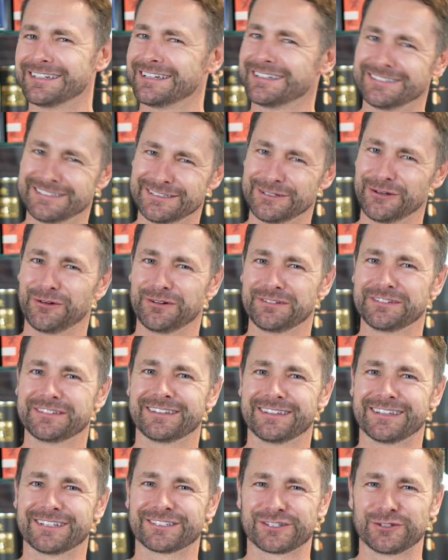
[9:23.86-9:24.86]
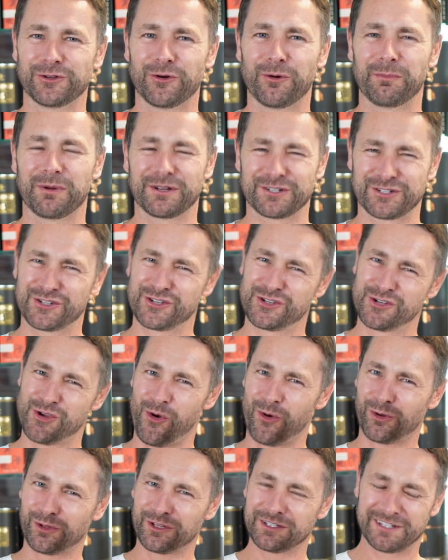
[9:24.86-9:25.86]
you know, there's not much
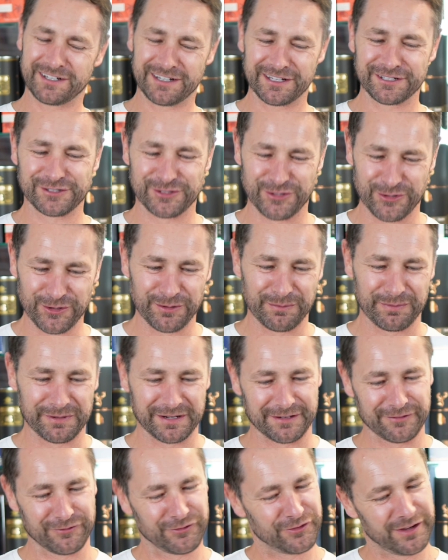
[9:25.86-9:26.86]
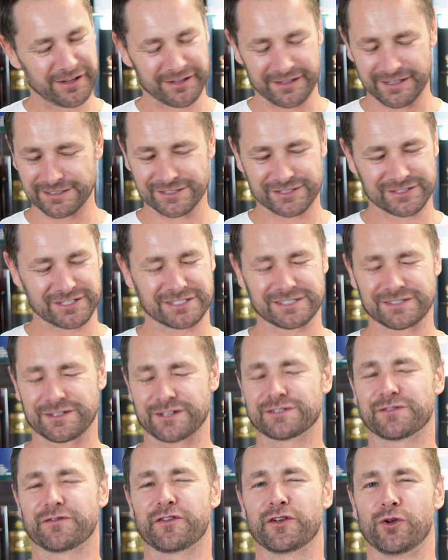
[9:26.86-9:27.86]
chocolatiness to it, but
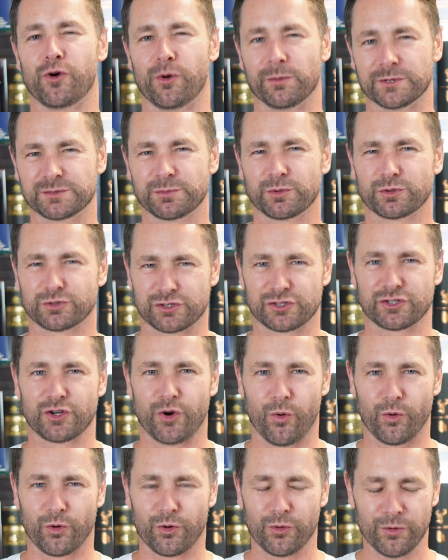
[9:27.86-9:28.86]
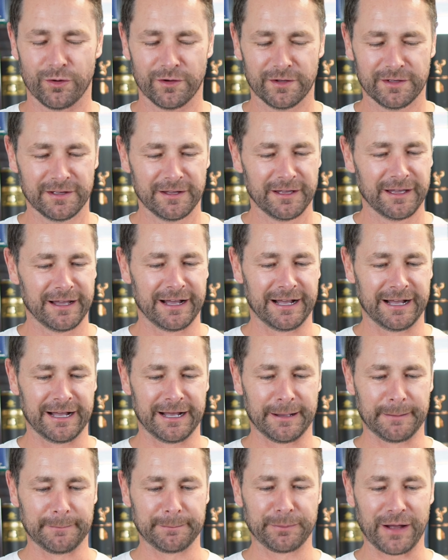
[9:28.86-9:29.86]
it's phenomenal. It's more just cocoa,
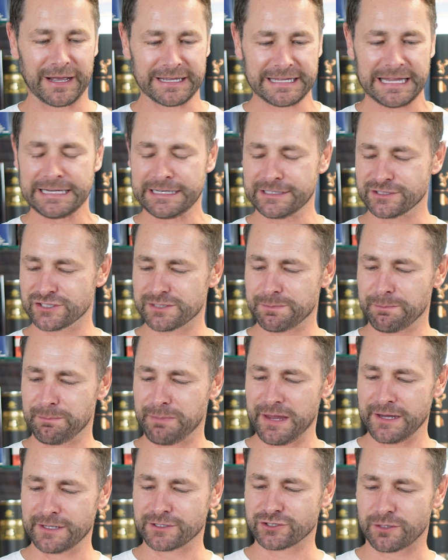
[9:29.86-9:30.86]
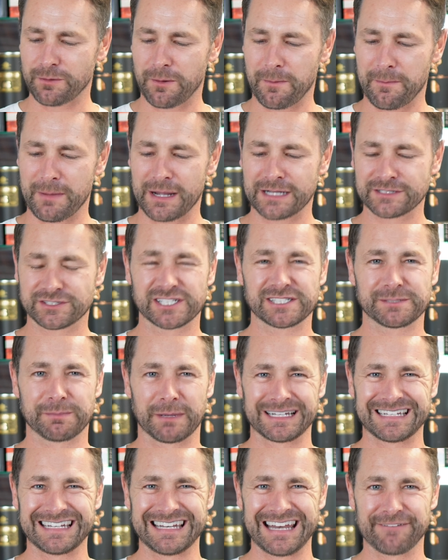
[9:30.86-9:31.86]
but again, it just pairs up. It matches
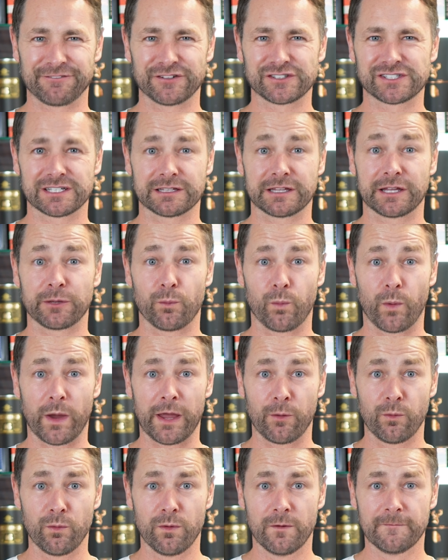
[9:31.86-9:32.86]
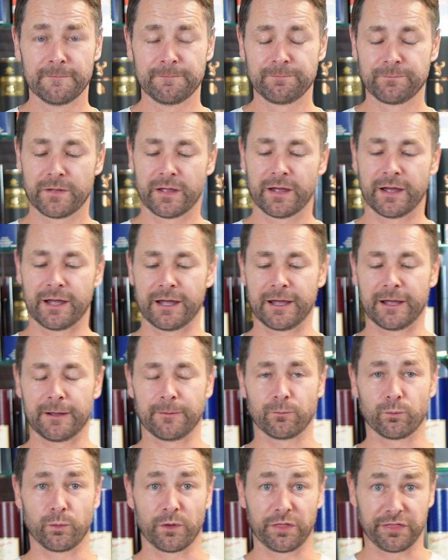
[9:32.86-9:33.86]
magnificently well
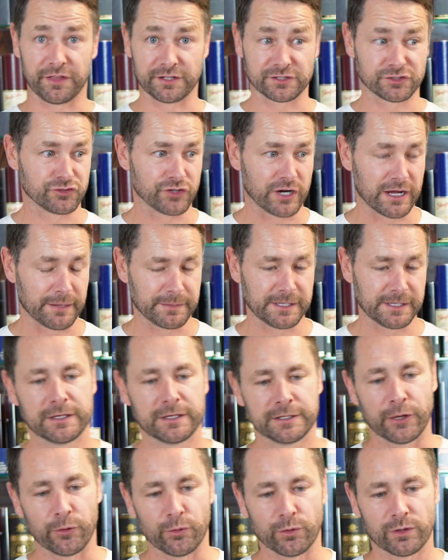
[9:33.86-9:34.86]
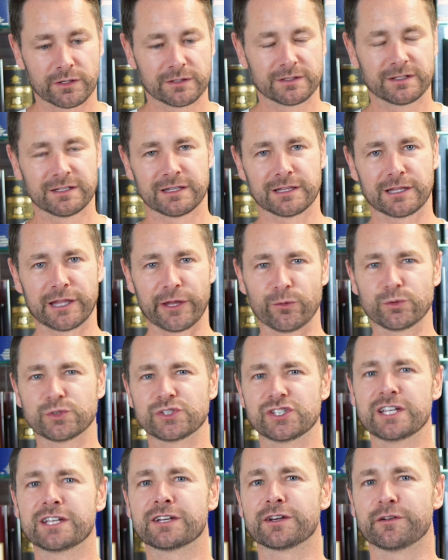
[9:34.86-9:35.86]
with this dram Now, little
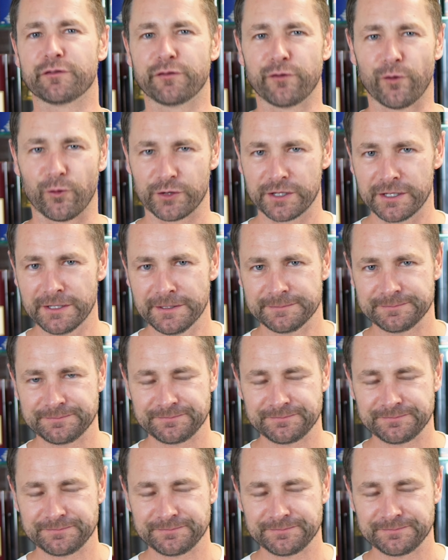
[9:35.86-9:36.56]
secret for you: